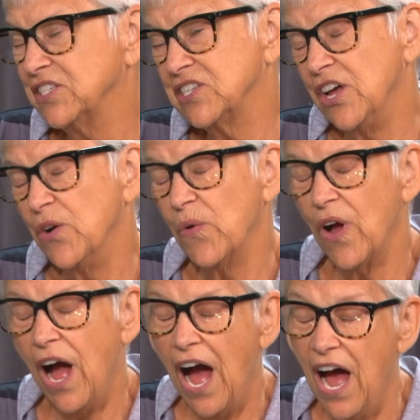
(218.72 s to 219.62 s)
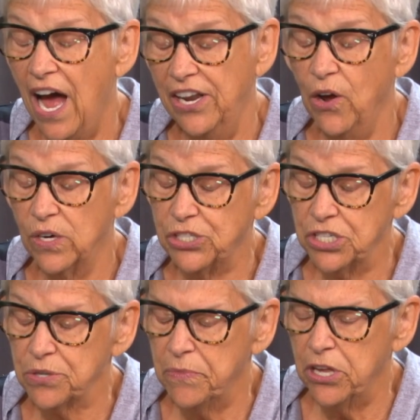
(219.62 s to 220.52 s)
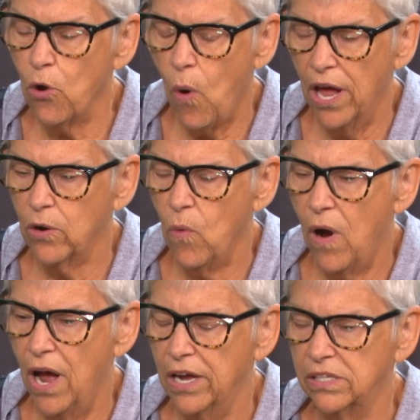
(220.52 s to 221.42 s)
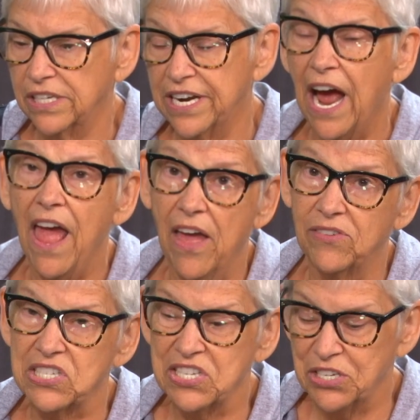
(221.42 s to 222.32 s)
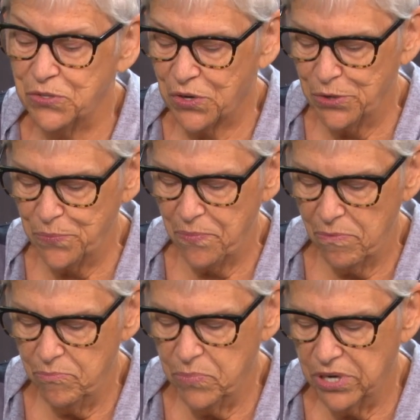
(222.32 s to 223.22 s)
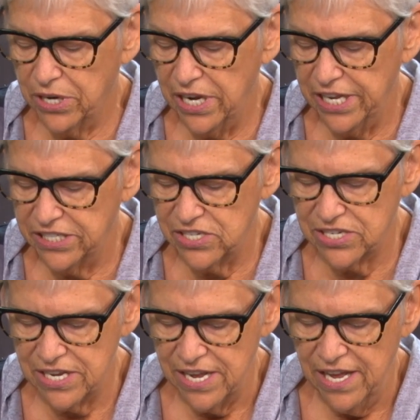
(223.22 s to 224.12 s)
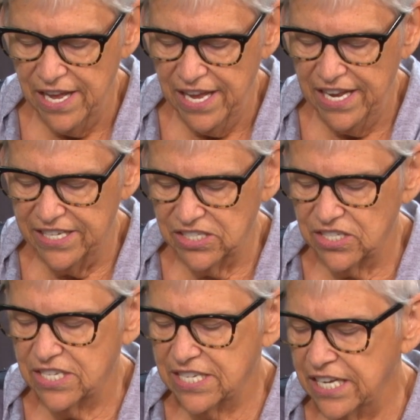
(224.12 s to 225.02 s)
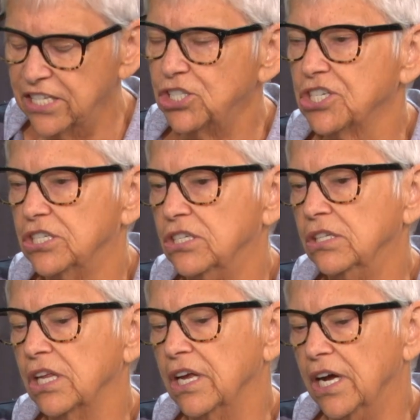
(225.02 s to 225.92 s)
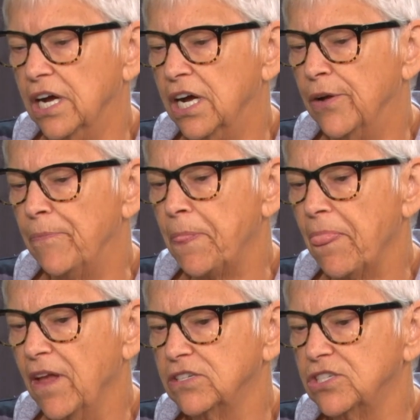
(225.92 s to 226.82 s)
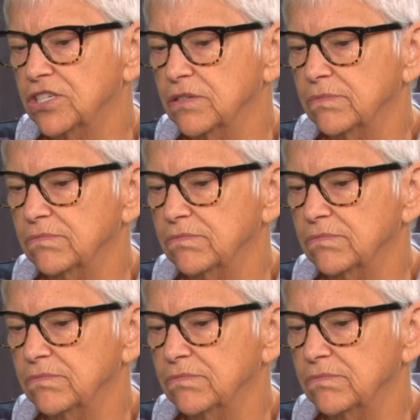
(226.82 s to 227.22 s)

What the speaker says: So I know it took me quite a while, and I have a sunroom, but it's essential to